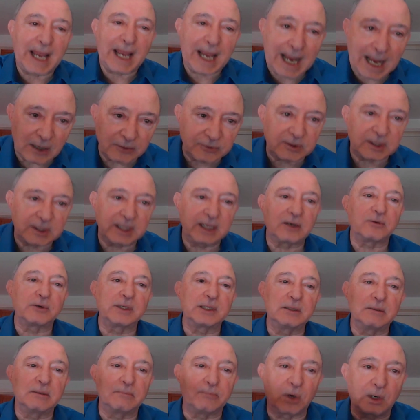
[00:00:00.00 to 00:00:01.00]
out there
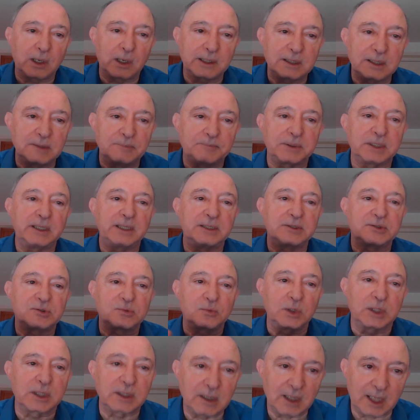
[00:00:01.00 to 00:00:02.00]
in the marketplace
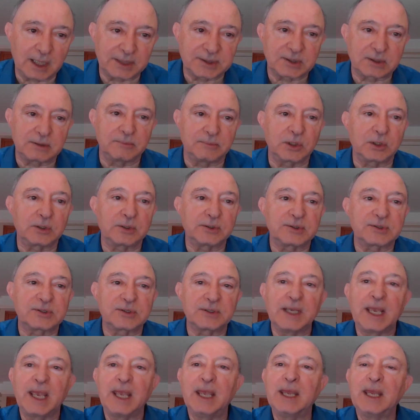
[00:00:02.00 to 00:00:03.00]
with customers.
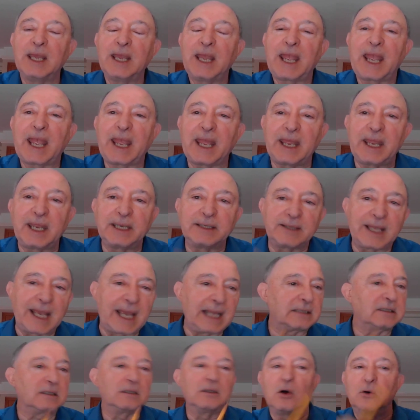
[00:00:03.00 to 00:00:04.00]
And
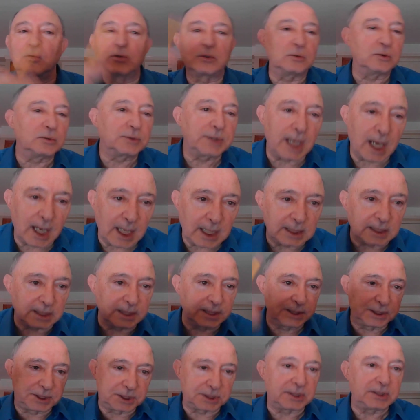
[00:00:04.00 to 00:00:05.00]
that local
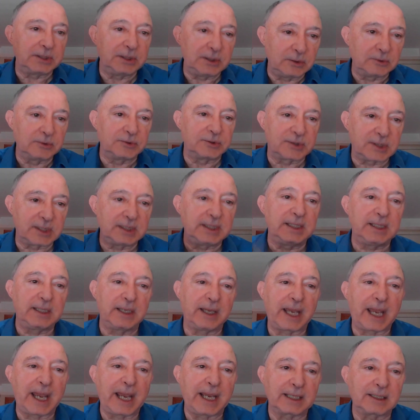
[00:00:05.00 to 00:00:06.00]
knowledge, to use the
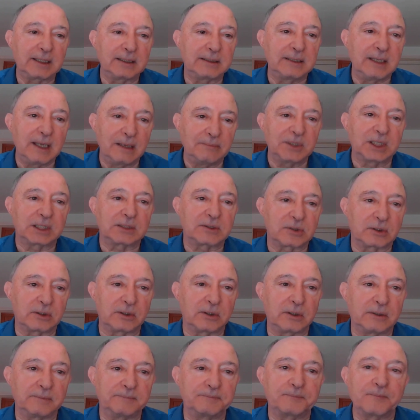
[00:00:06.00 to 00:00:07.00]
academic
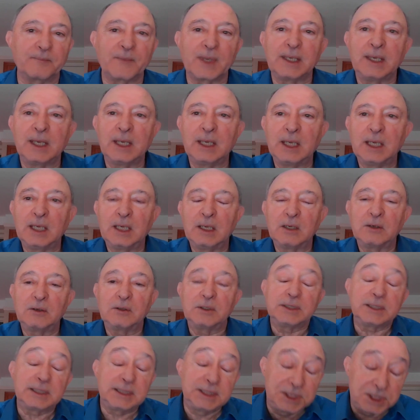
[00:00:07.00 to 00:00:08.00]
term,
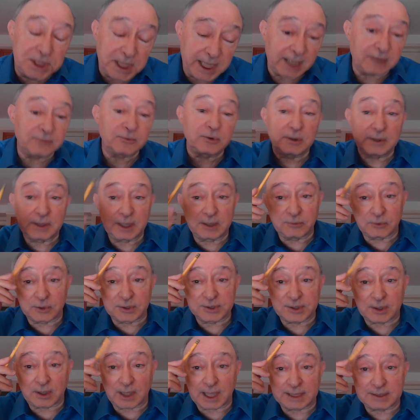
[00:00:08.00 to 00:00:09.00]
generally
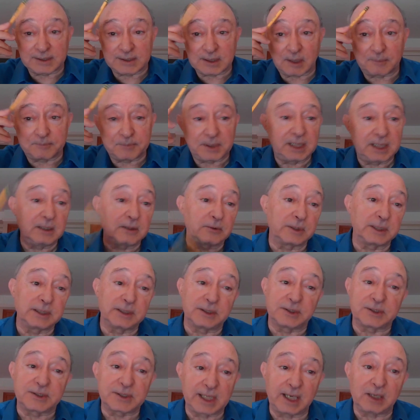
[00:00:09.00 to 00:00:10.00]
resides up here in
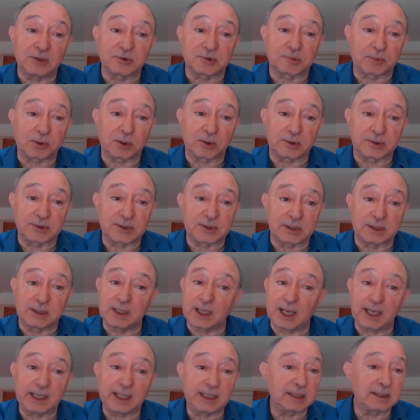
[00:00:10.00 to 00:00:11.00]
the salesperson,
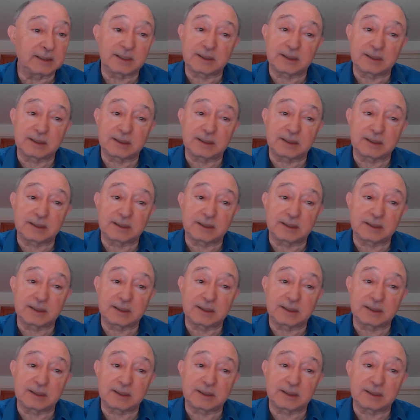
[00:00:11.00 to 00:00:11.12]
not at